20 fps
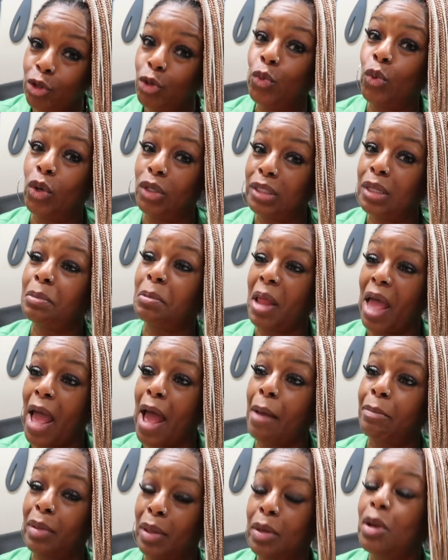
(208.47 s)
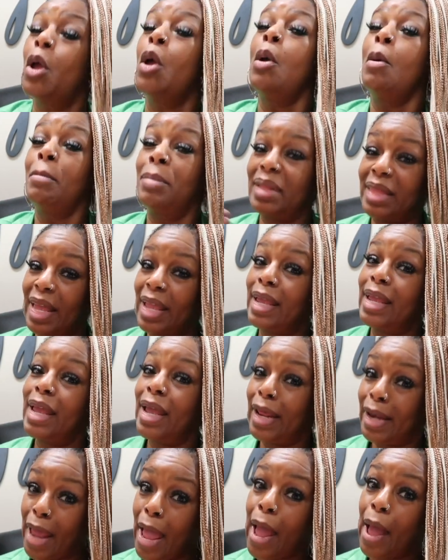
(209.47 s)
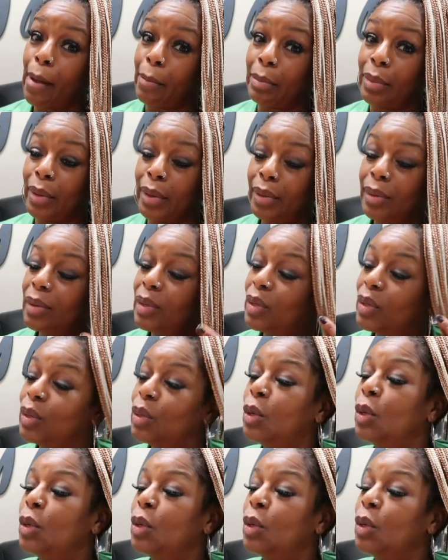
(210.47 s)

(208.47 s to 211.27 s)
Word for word: you want them to happen, but they can happen.